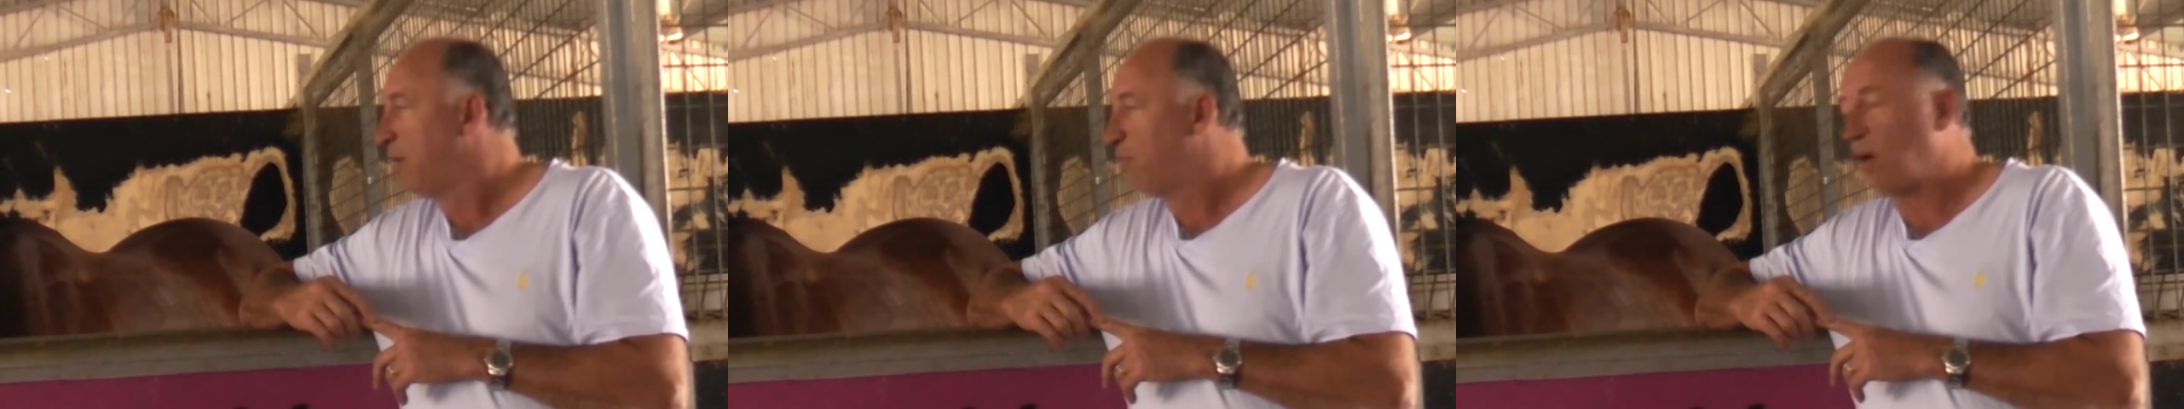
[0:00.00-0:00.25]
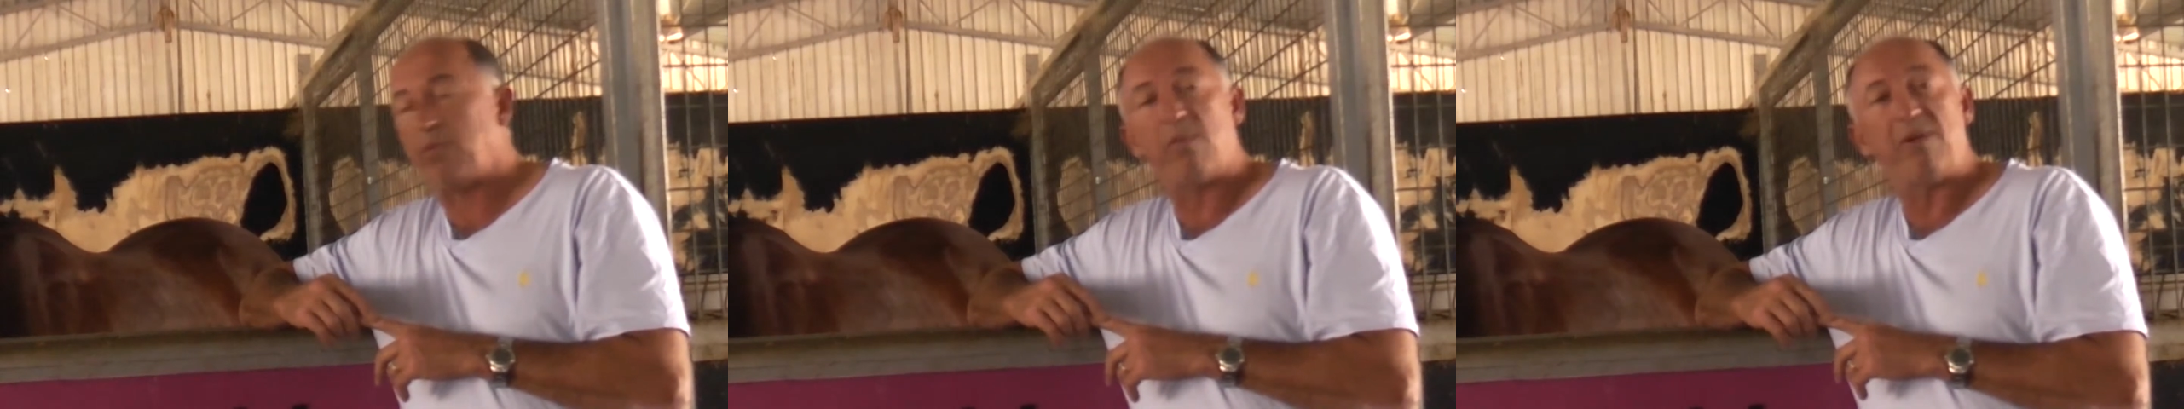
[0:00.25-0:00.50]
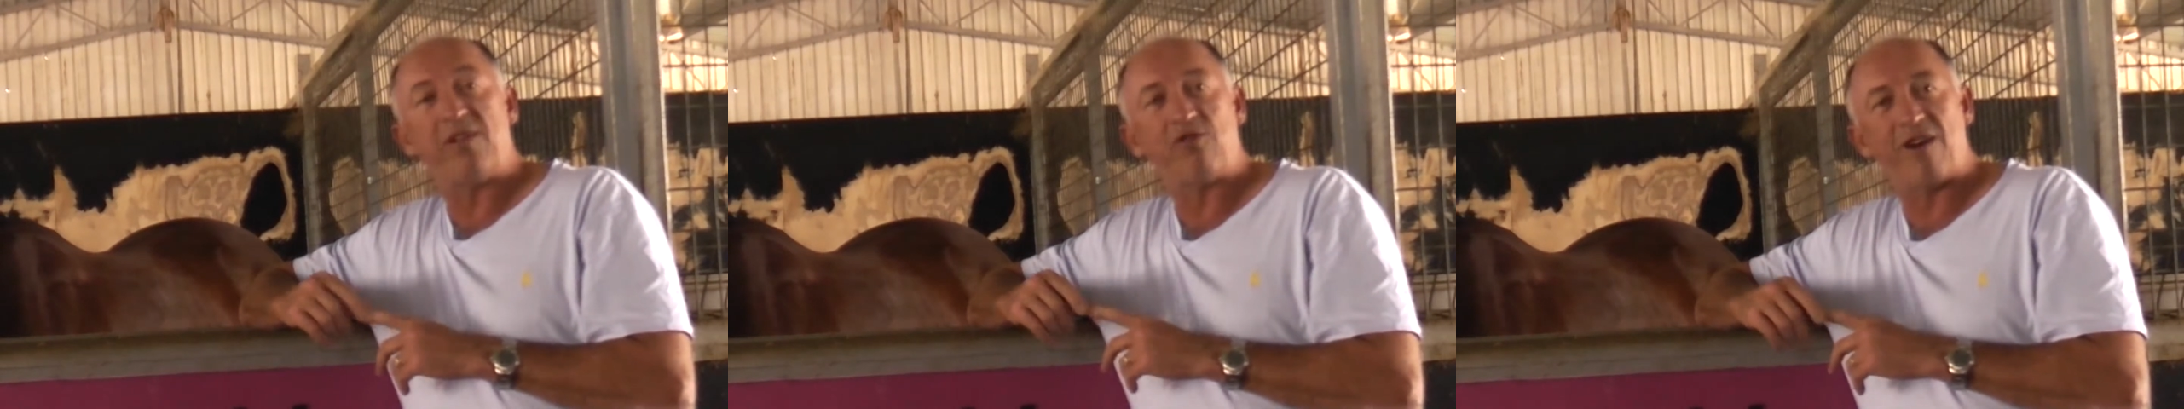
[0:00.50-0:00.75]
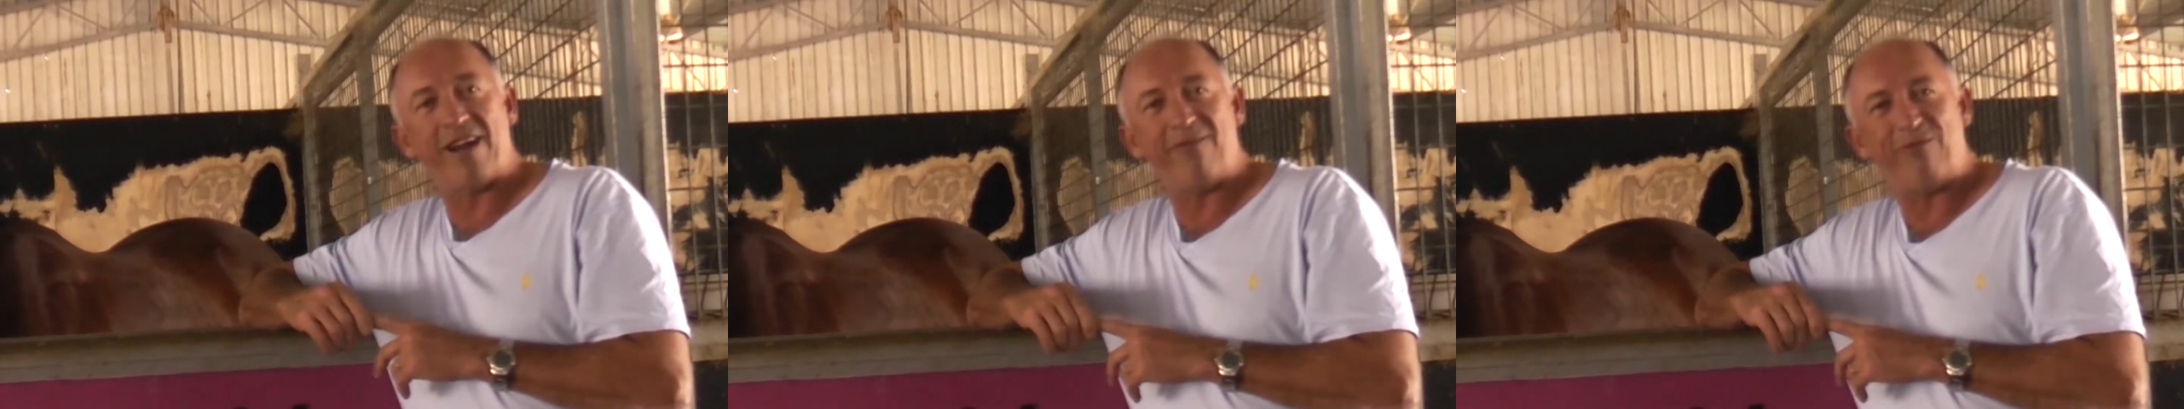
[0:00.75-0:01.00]
probably the
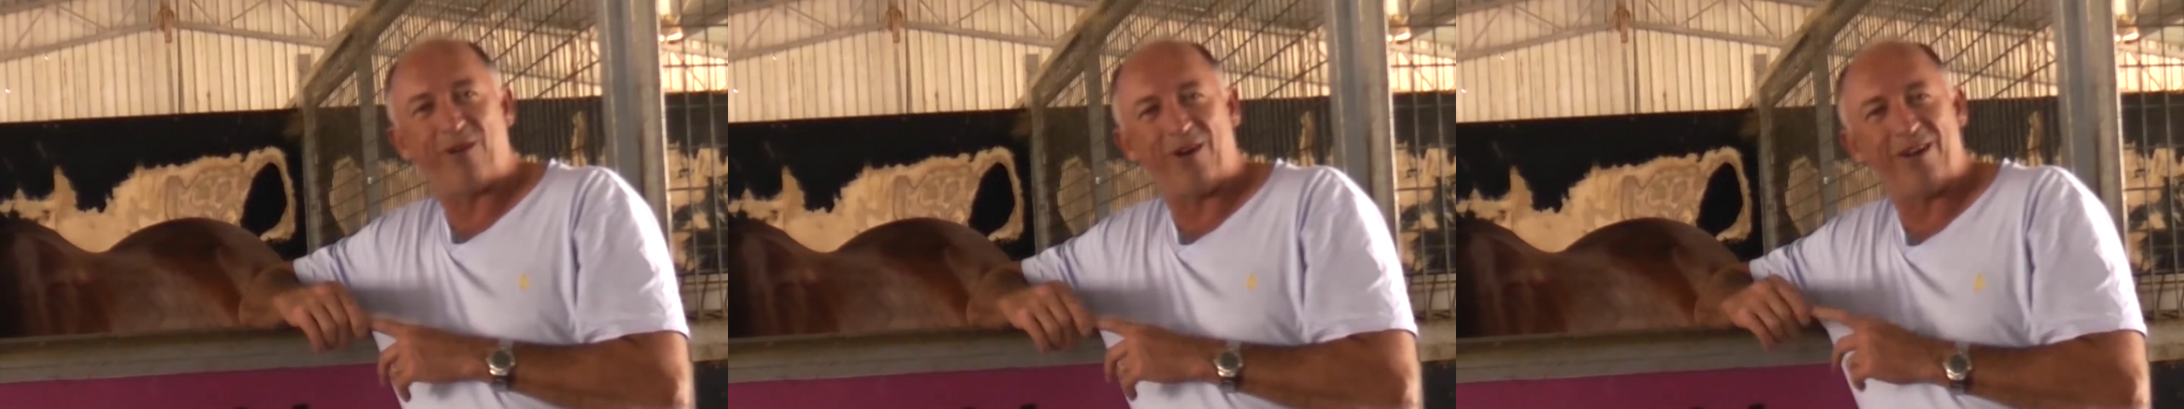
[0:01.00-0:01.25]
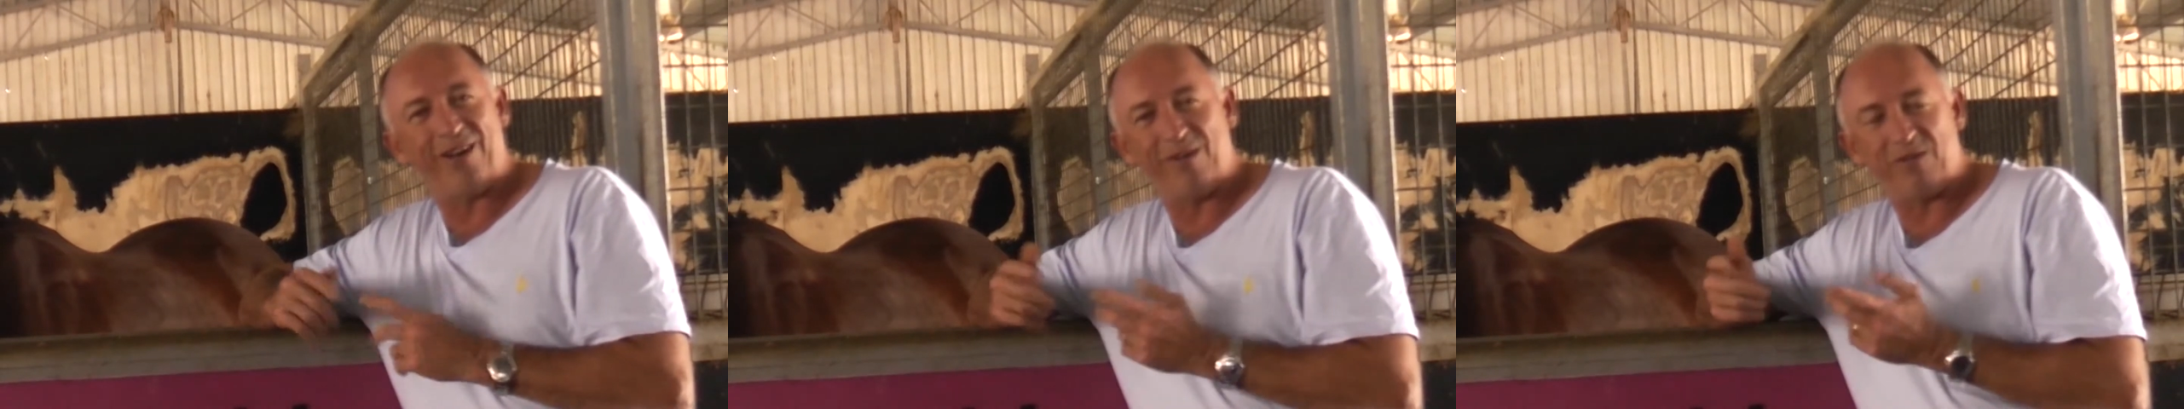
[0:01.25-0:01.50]
grand final